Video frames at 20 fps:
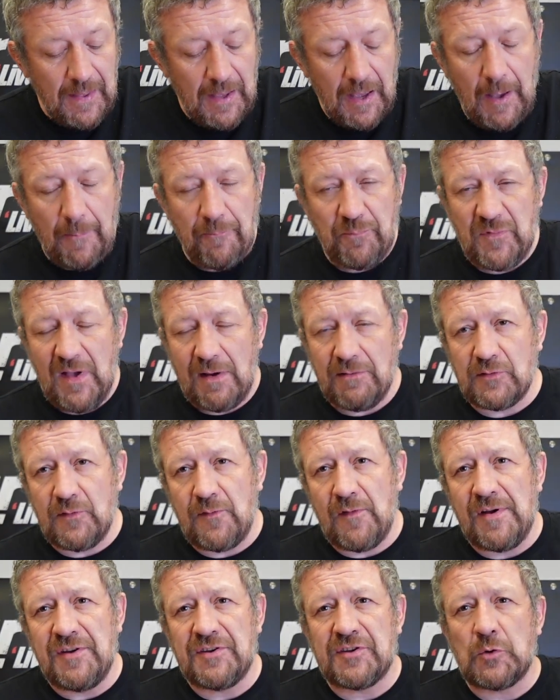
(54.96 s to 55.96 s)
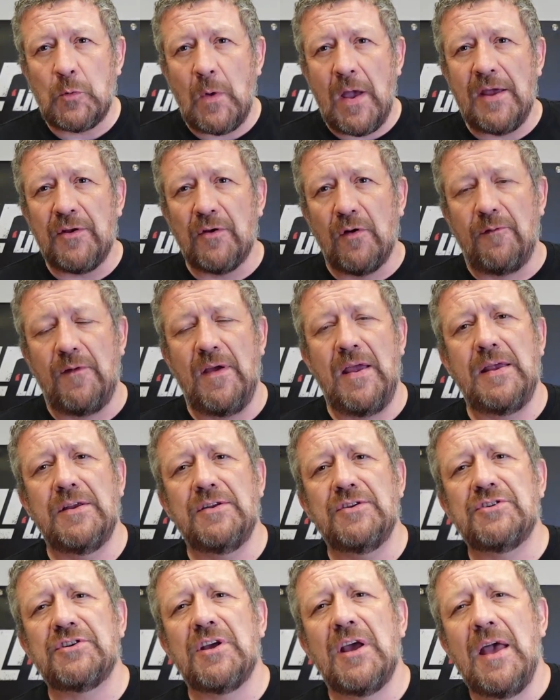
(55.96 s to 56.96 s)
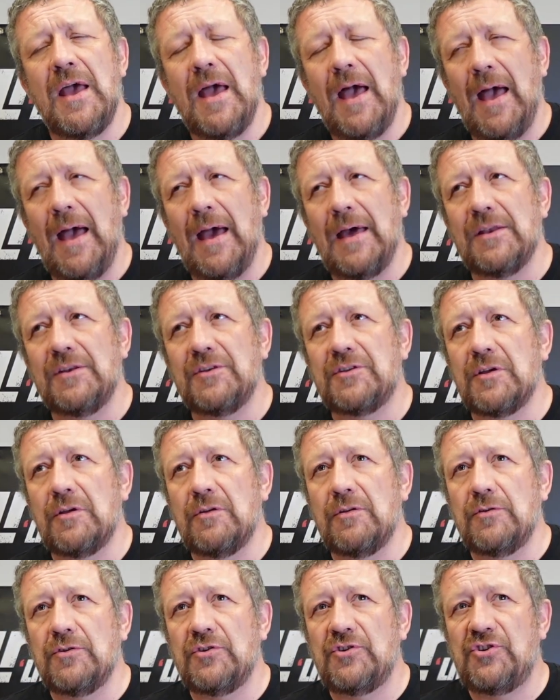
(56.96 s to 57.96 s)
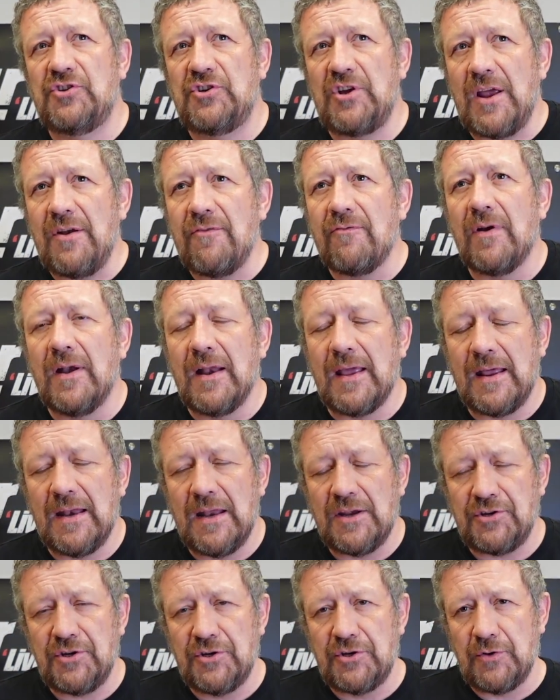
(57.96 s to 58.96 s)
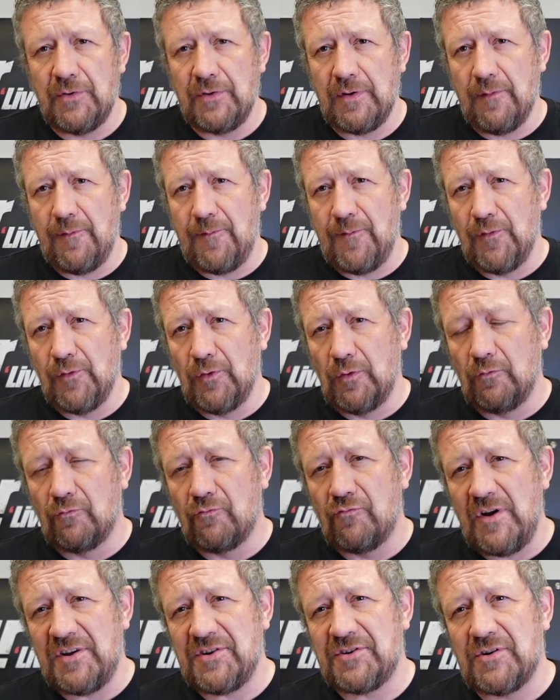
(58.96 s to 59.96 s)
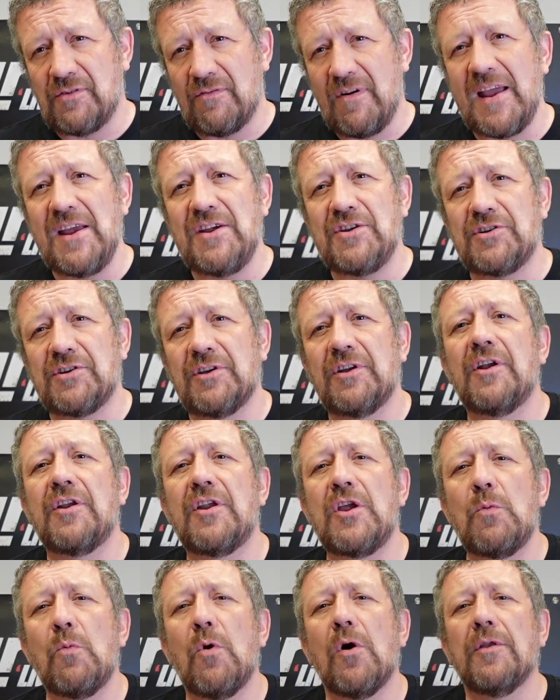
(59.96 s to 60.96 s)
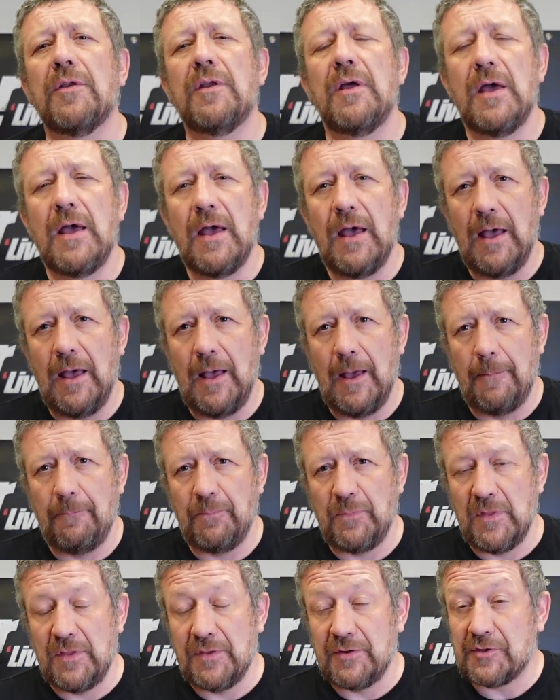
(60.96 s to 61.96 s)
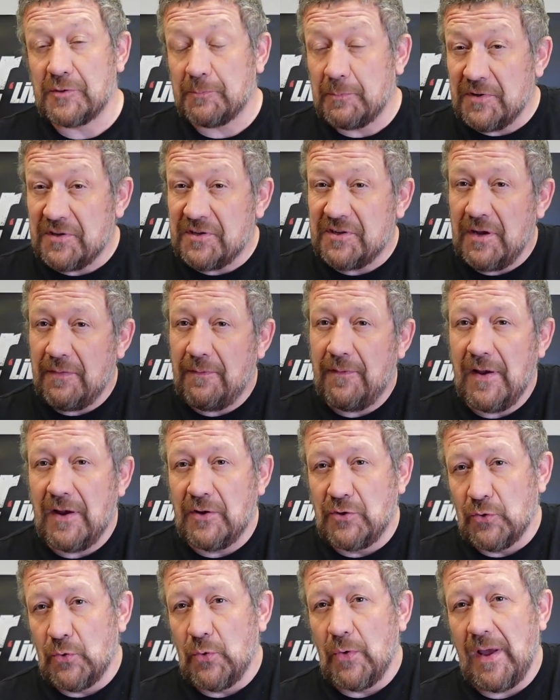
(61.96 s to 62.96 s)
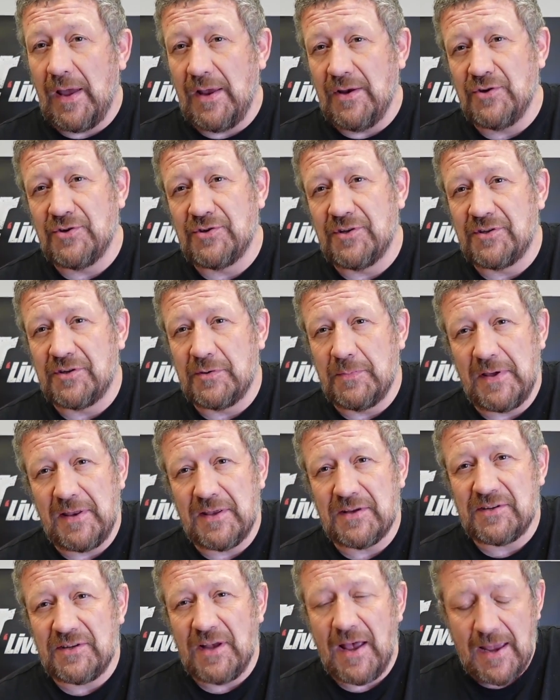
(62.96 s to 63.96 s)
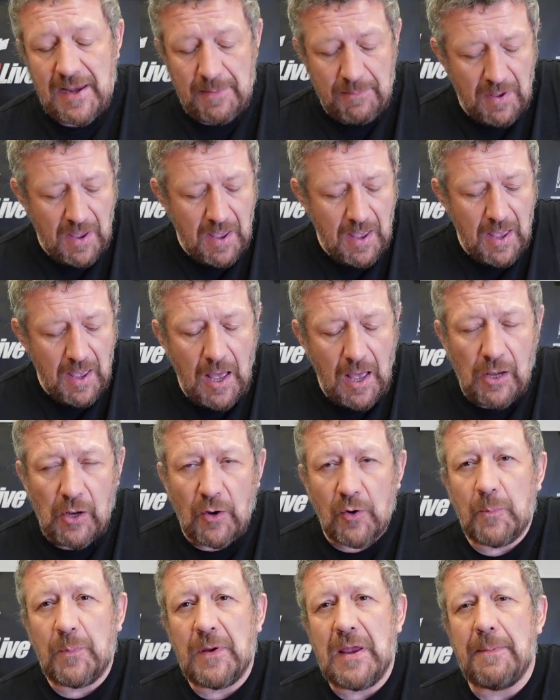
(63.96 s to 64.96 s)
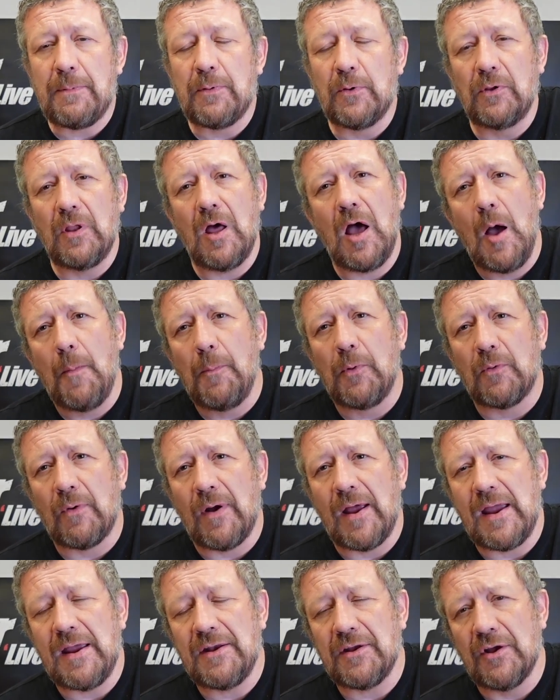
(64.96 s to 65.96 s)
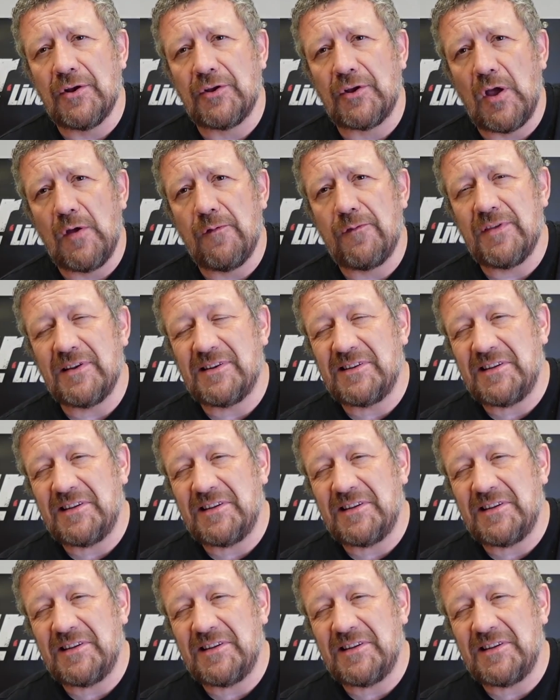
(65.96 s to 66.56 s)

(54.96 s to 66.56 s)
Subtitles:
That was a very squared off hinge, and generally, unless you're doing a full restoration and you want the specific door hinge to be the same, a lot of people upgrade and go for the